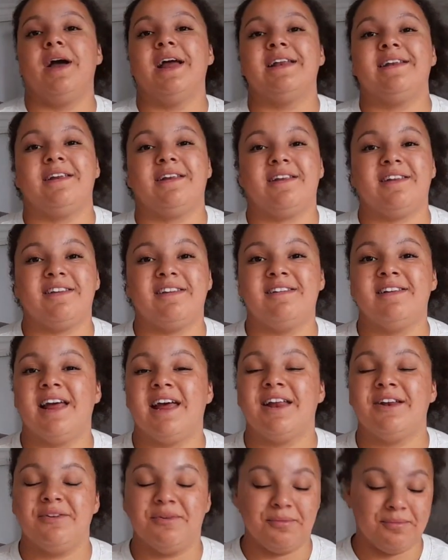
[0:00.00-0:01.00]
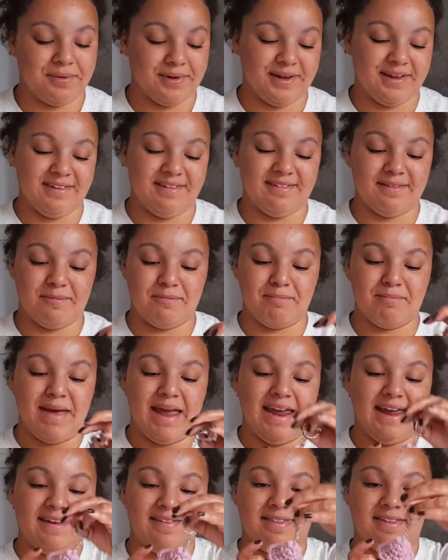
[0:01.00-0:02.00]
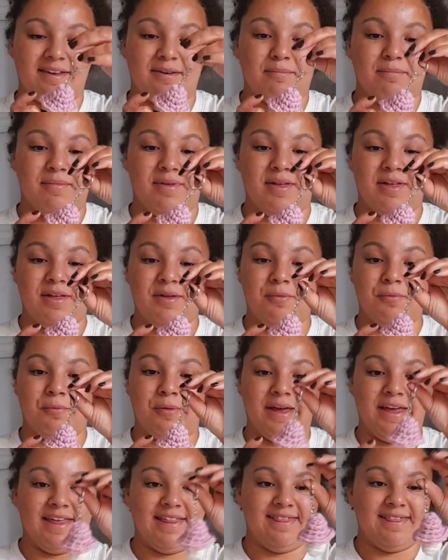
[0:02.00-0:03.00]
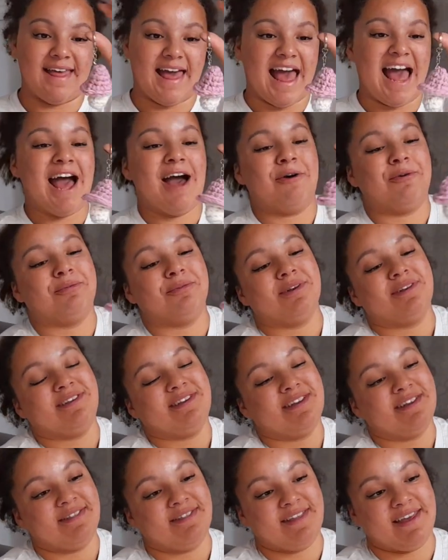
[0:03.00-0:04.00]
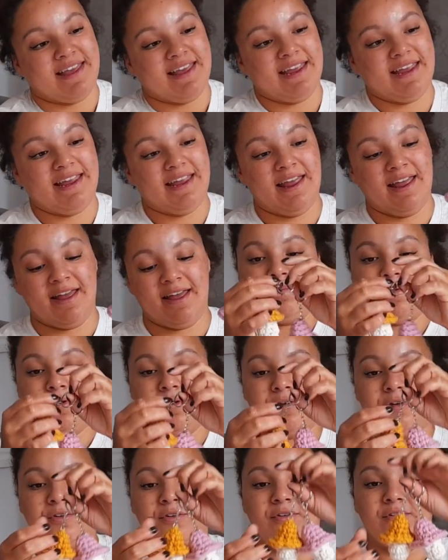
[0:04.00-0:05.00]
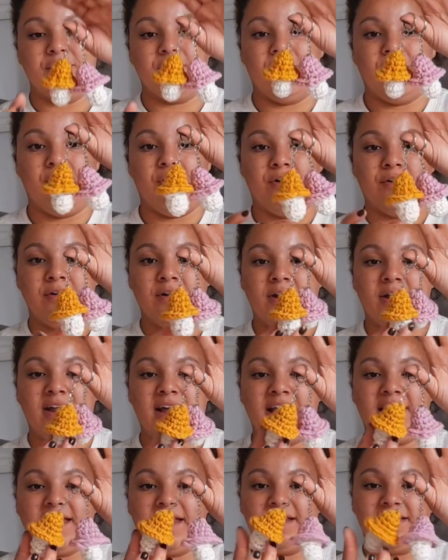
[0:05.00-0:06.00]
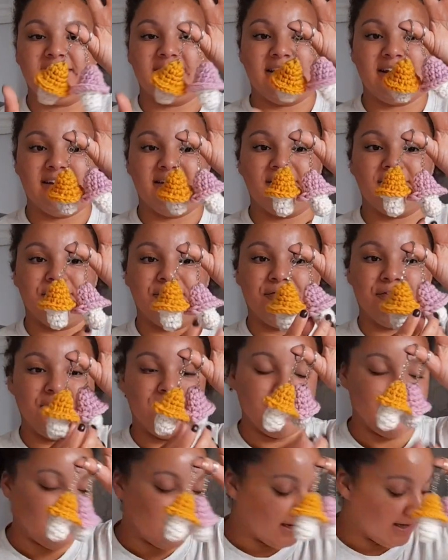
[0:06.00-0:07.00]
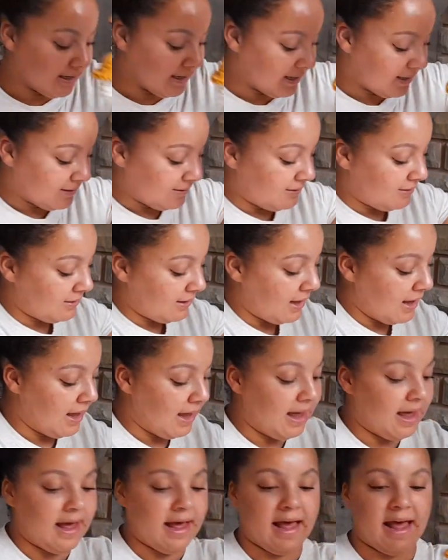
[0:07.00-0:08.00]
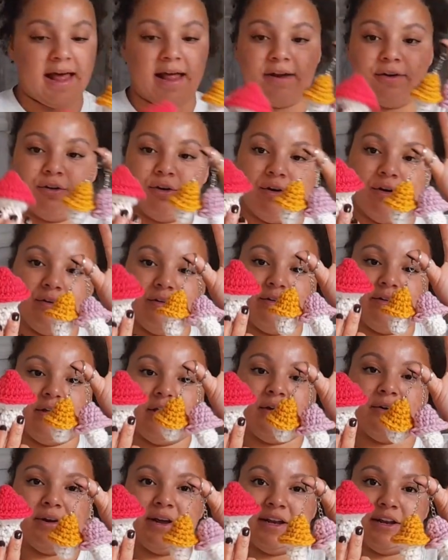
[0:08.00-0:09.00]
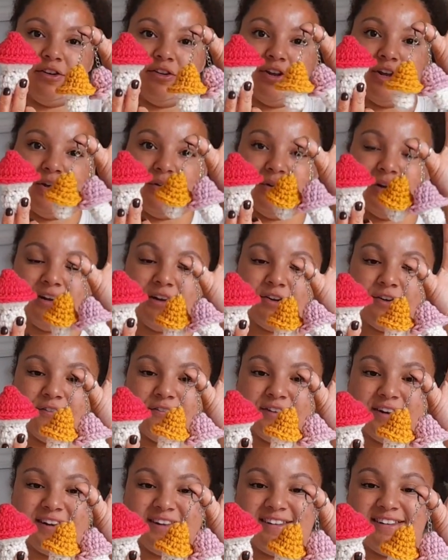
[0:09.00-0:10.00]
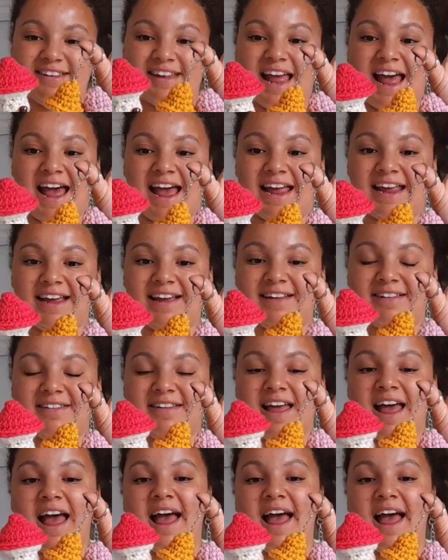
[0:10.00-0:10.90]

I did instead was make them without the buttons on and in different colours, and also into a different size,